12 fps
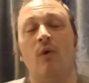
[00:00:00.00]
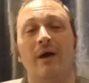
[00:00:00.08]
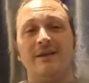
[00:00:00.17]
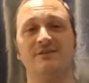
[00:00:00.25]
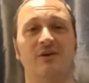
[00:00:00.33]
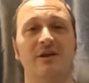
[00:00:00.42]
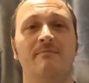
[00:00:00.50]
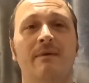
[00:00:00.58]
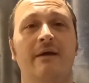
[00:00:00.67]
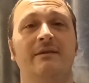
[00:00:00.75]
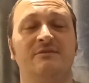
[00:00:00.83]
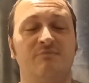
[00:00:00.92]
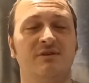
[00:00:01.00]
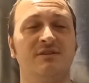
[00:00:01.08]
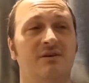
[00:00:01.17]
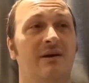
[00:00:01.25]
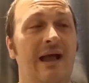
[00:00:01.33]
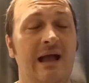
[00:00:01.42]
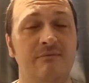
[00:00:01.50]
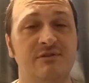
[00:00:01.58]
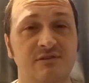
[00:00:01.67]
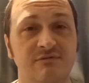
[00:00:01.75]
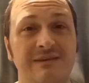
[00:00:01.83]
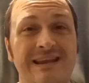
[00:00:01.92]
quite excited about this because I
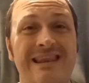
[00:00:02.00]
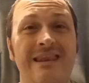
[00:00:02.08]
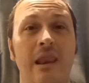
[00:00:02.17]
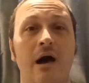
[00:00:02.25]
absolutely